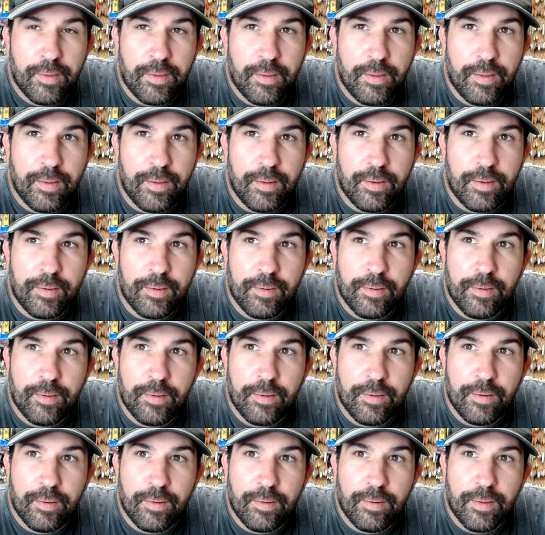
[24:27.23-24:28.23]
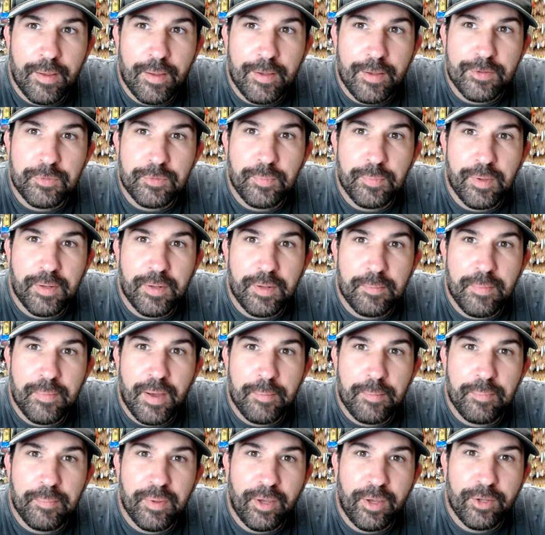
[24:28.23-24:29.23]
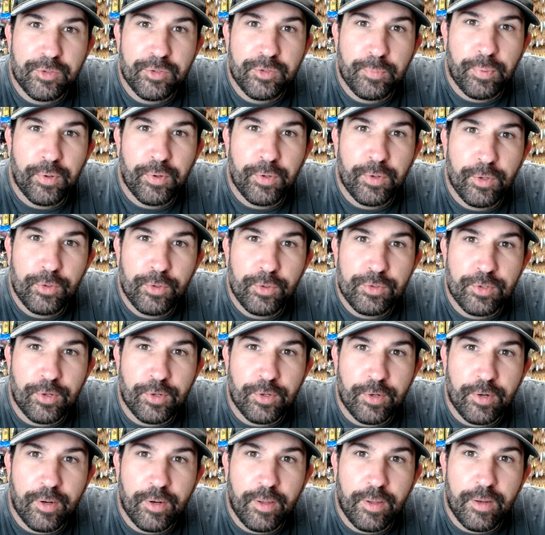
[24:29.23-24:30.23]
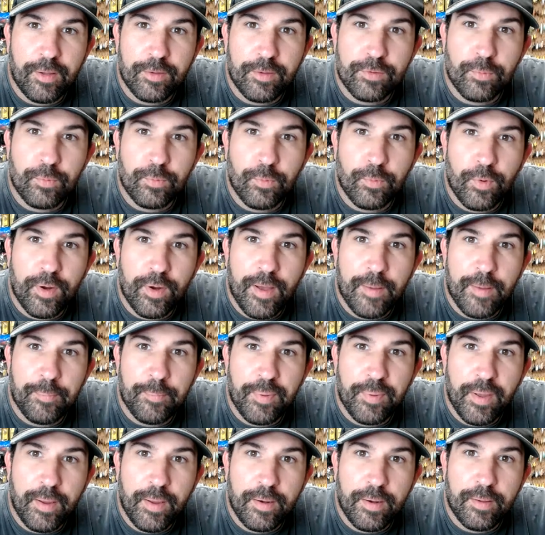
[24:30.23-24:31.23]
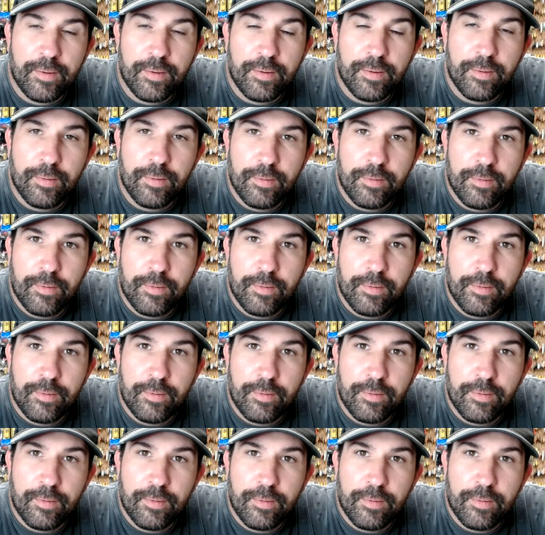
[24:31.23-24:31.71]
it has been my biggest producer, and it's one I painted